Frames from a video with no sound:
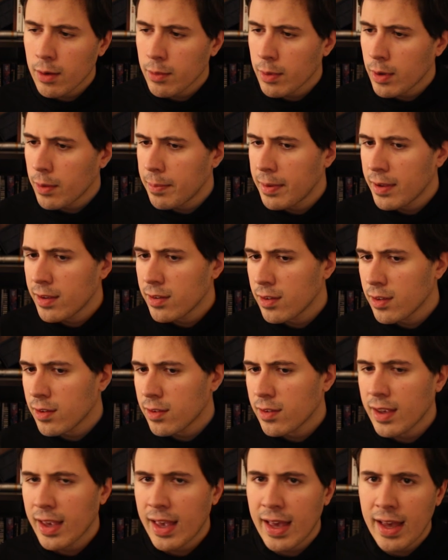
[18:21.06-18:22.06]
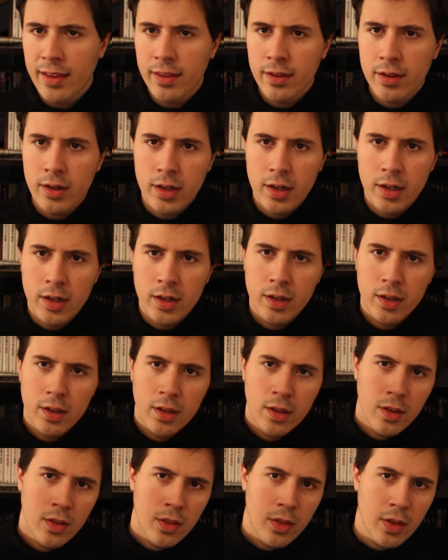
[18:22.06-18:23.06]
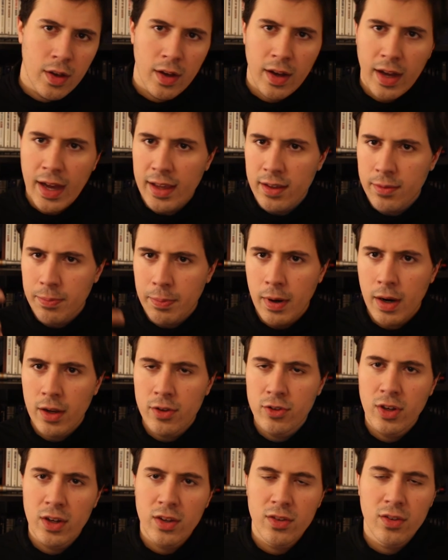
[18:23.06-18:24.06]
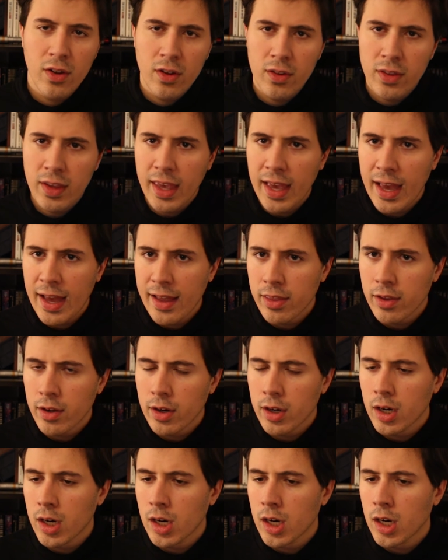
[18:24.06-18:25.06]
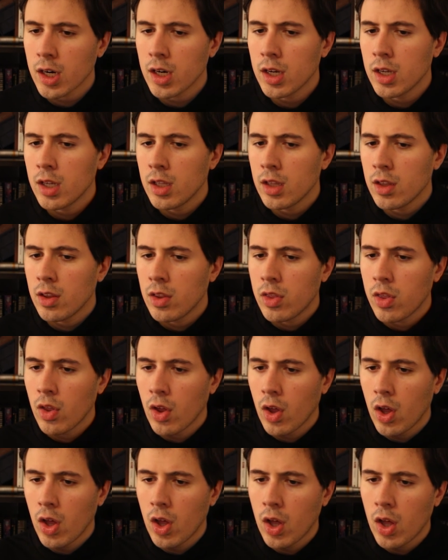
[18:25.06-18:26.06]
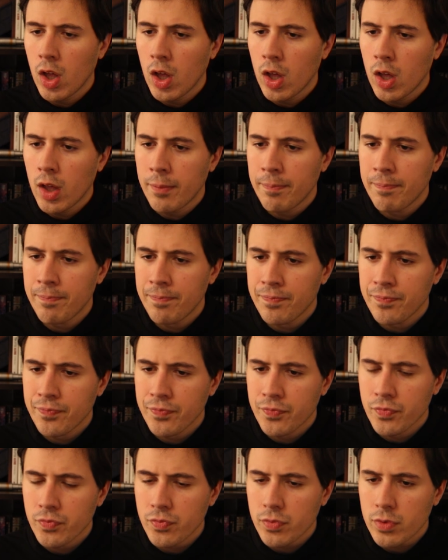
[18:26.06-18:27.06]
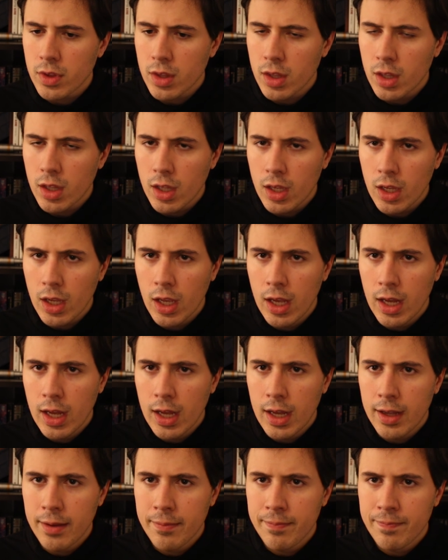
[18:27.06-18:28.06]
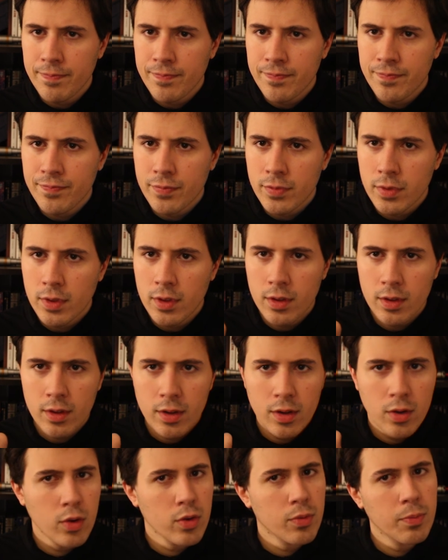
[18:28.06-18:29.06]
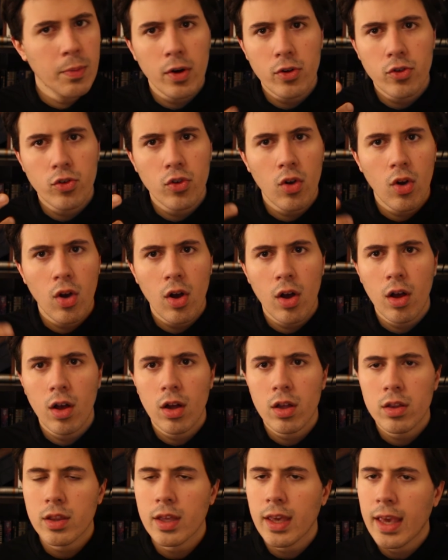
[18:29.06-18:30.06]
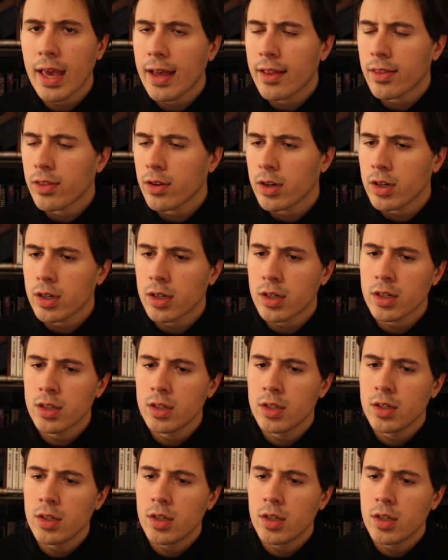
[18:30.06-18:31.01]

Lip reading: real business together, the class projects all together, the, of course, martial law together,